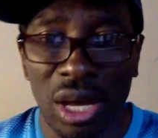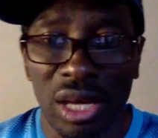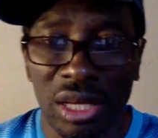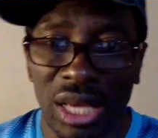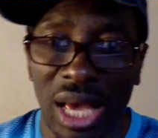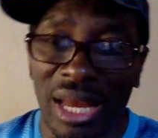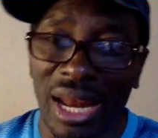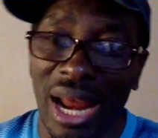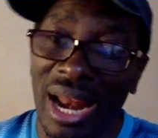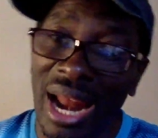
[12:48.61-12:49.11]

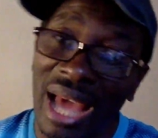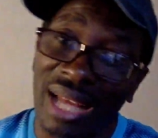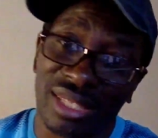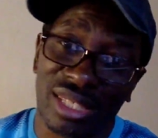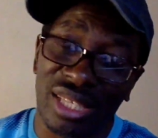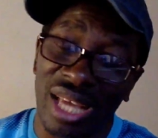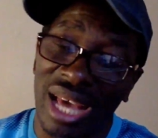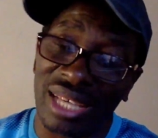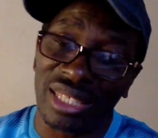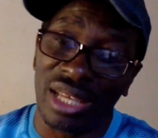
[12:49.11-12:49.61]
Yeah,
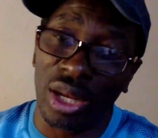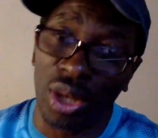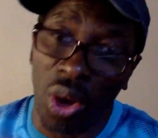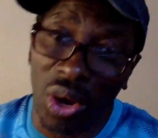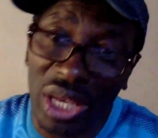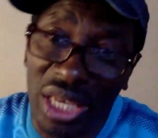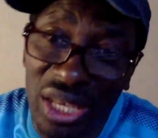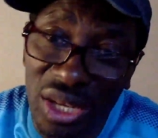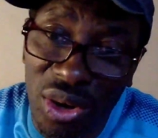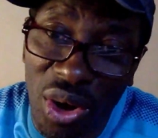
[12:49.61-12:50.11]
that's as a
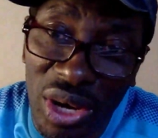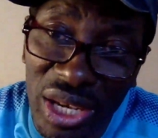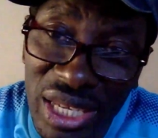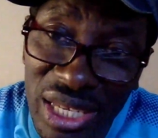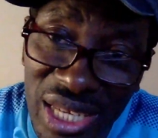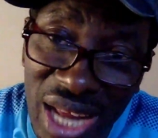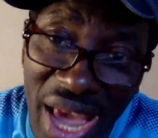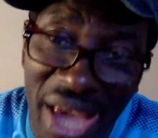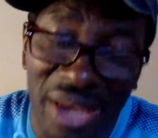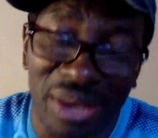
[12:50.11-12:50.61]
lucky
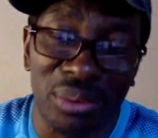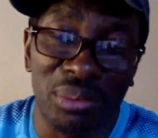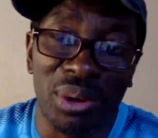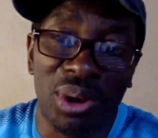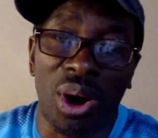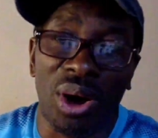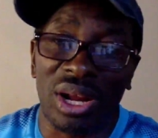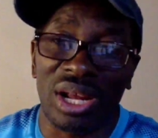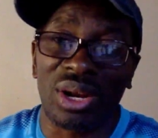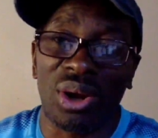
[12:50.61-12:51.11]
day. We
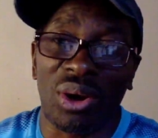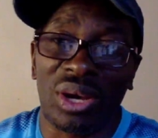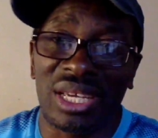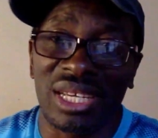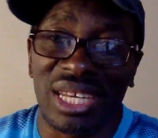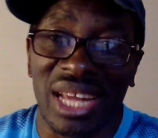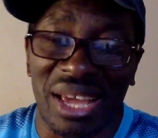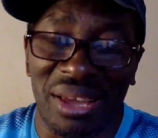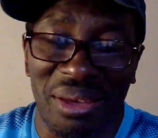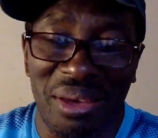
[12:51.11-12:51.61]
got a lucky
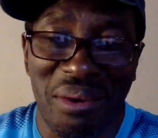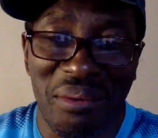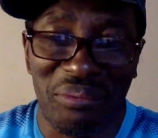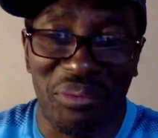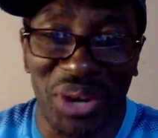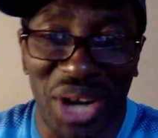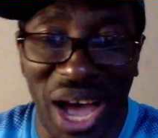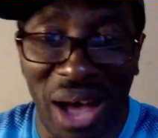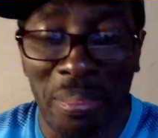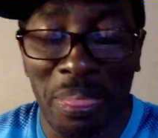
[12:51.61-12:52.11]
day
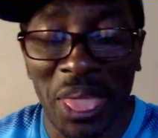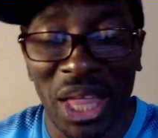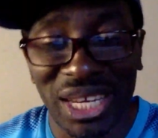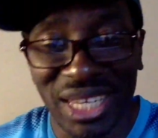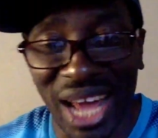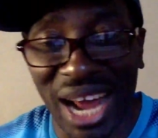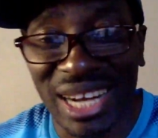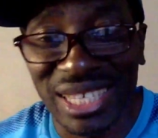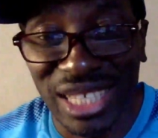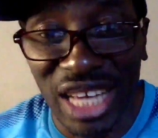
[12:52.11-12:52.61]
for that.
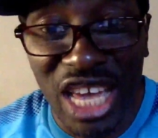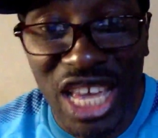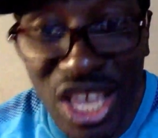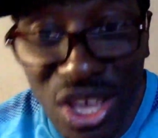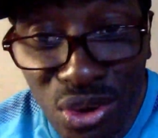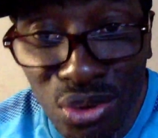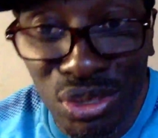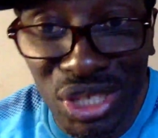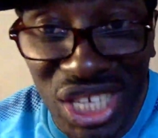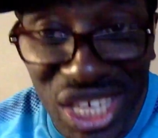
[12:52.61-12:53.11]
That is a
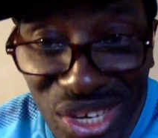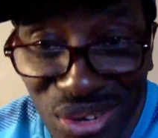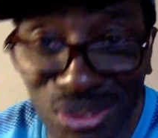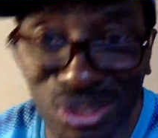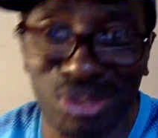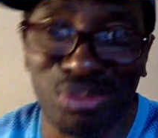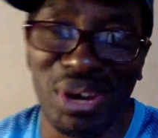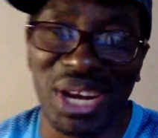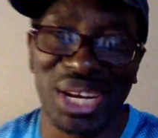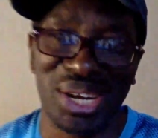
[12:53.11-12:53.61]

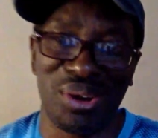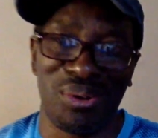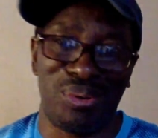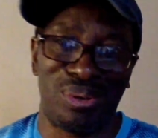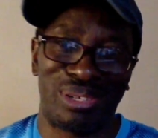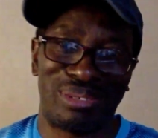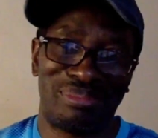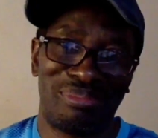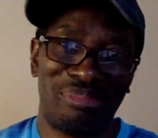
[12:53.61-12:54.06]
huge window.